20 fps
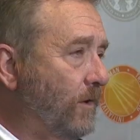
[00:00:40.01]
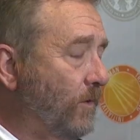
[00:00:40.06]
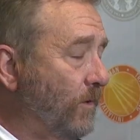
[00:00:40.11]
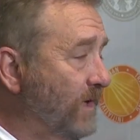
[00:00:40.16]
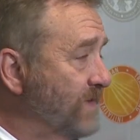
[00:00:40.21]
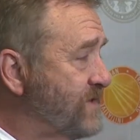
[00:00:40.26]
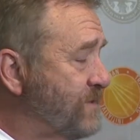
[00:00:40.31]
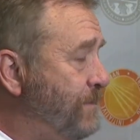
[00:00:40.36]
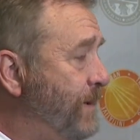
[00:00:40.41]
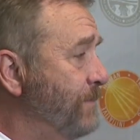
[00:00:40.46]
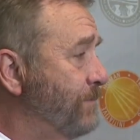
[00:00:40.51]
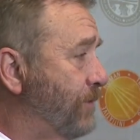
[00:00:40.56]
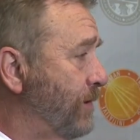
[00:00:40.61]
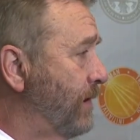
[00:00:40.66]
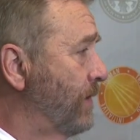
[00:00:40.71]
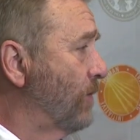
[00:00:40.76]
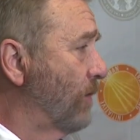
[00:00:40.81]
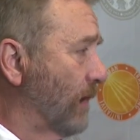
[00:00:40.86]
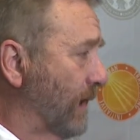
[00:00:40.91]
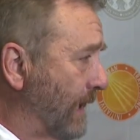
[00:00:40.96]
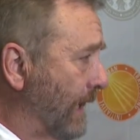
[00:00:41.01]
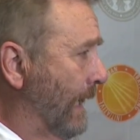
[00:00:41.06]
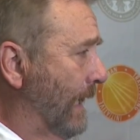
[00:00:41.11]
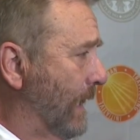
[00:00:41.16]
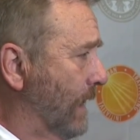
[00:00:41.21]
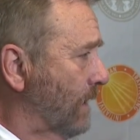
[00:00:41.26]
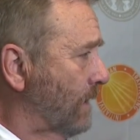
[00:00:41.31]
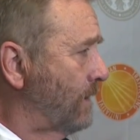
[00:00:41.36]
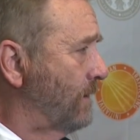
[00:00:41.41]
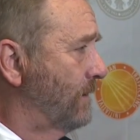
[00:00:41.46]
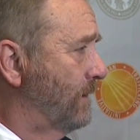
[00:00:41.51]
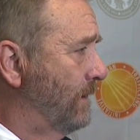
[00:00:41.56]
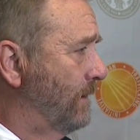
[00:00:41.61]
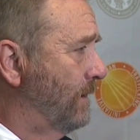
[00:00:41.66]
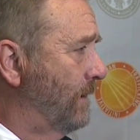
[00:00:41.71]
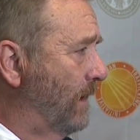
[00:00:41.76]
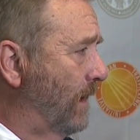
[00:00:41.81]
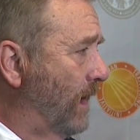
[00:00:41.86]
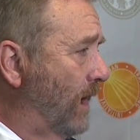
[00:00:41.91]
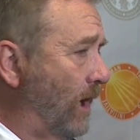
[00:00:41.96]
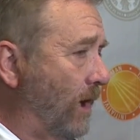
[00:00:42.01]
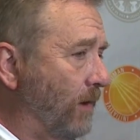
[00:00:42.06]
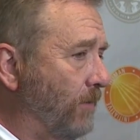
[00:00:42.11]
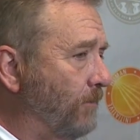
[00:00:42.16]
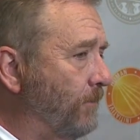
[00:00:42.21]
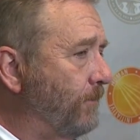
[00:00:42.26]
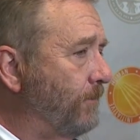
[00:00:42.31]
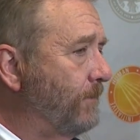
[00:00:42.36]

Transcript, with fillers: Well, it's been pretty organic. A